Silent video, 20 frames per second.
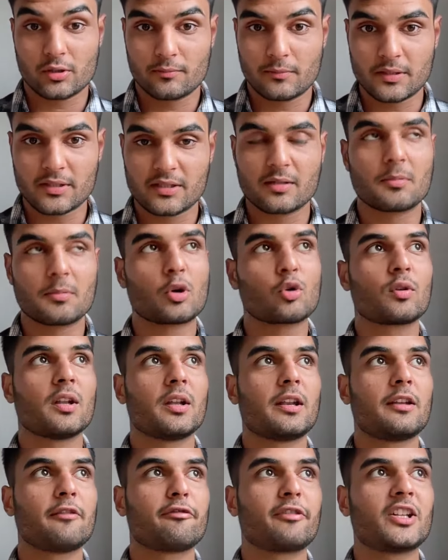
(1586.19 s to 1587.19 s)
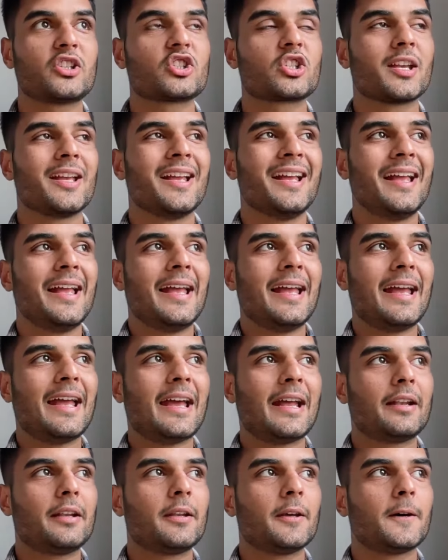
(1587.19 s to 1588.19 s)
This is about learning French,
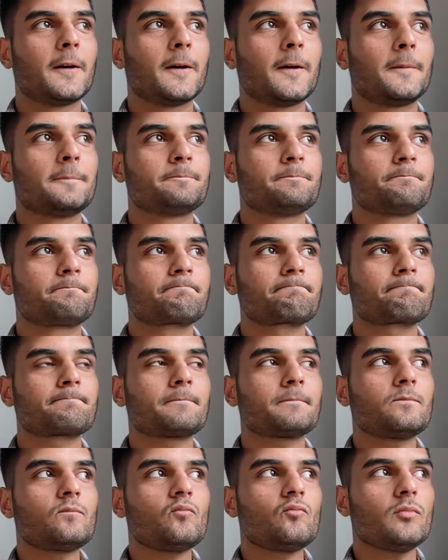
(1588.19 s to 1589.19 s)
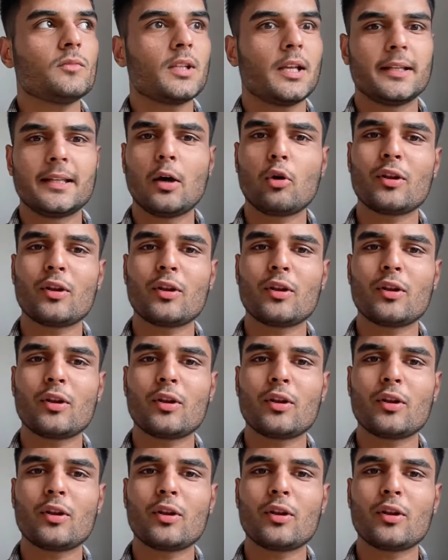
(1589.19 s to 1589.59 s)
and now